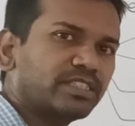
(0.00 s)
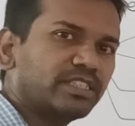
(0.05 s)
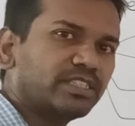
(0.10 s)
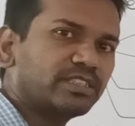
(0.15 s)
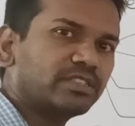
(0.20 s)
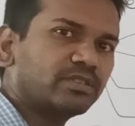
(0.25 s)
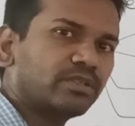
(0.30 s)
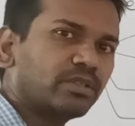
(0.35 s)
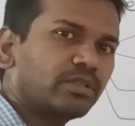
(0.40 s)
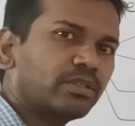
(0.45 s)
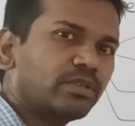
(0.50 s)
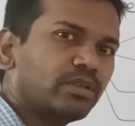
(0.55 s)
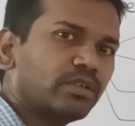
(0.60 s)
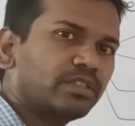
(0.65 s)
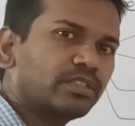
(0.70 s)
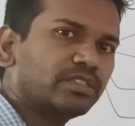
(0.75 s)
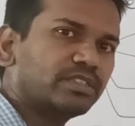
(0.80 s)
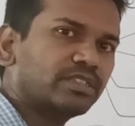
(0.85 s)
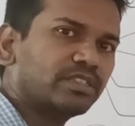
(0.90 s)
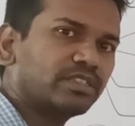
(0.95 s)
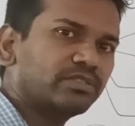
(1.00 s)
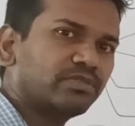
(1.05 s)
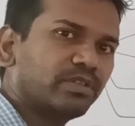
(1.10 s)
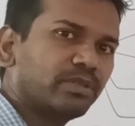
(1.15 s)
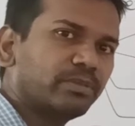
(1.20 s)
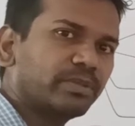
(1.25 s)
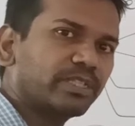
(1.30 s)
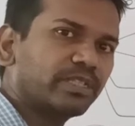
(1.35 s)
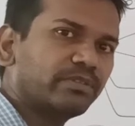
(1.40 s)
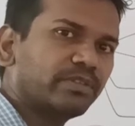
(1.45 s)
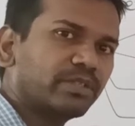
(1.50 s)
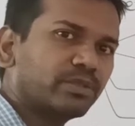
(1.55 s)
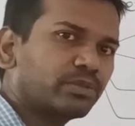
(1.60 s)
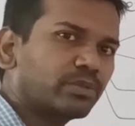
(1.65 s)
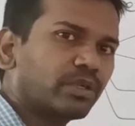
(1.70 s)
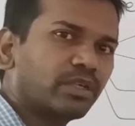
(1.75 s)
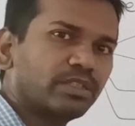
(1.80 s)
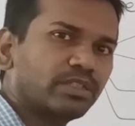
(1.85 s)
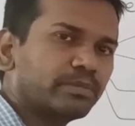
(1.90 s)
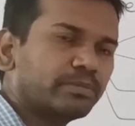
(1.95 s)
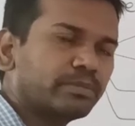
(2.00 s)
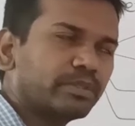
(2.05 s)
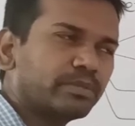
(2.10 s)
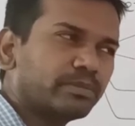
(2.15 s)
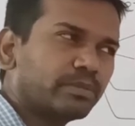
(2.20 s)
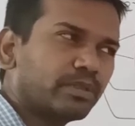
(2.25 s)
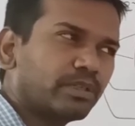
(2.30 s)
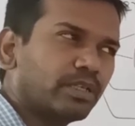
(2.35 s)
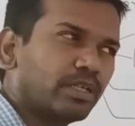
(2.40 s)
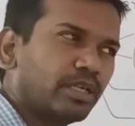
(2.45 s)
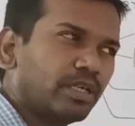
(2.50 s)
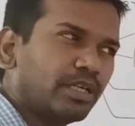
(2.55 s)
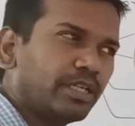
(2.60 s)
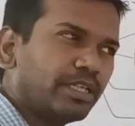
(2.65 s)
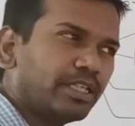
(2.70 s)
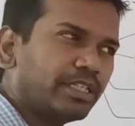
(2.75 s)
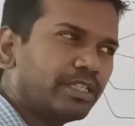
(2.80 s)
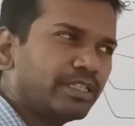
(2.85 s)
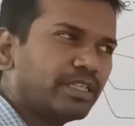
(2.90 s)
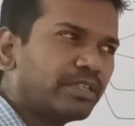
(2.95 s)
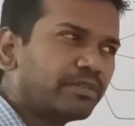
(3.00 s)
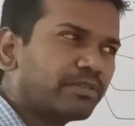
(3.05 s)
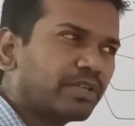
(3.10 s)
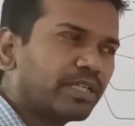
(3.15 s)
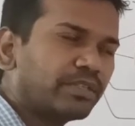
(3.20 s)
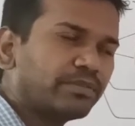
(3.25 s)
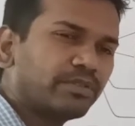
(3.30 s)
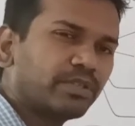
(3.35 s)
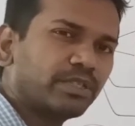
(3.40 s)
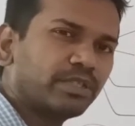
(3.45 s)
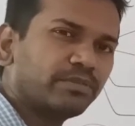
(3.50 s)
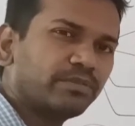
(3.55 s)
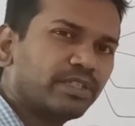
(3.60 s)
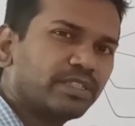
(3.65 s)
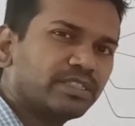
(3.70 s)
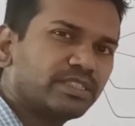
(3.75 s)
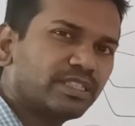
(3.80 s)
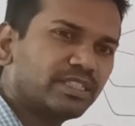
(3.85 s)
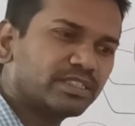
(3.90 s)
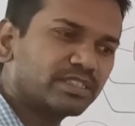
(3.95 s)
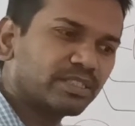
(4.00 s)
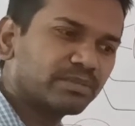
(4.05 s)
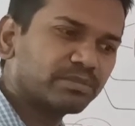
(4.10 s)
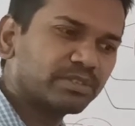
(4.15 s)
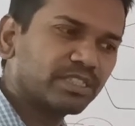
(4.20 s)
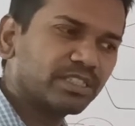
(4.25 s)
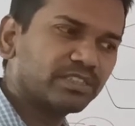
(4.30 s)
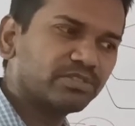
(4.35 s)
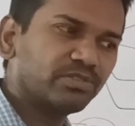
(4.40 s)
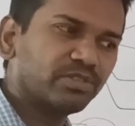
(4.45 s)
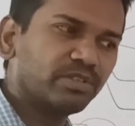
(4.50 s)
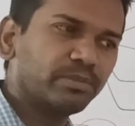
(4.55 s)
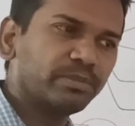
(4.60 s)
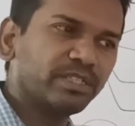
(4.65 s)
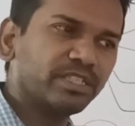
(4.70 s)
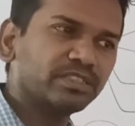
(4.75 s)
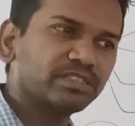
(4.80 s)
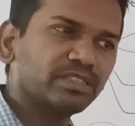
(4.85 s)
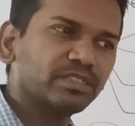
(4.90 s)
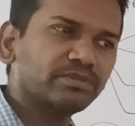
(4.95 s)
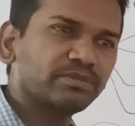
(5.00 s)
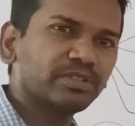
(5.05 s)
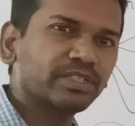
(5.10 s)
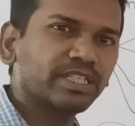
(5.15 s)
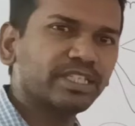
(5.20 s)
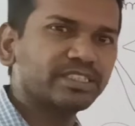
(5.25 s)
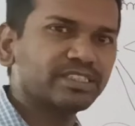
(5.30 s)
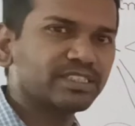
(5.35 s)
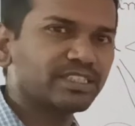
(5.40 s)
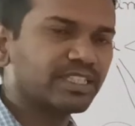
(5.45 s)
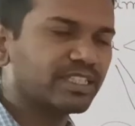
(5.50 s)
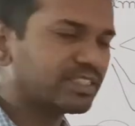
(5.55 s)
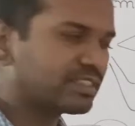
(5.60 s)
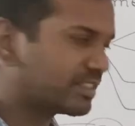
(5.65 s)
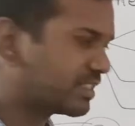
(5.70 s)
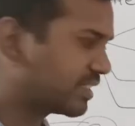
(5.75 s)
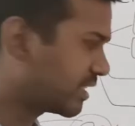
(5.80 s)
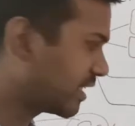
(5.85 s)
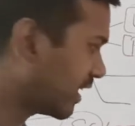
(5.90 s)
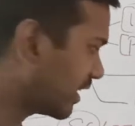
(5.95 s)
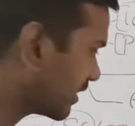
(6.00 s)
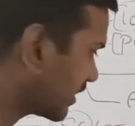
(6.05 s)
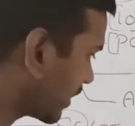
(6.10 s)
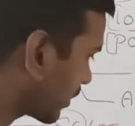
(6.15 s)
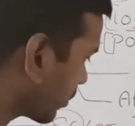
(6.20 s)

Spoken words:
seats, not all the seats will be given to all the people. In that 545 seats, some seats will be reserved for the SC and ST caste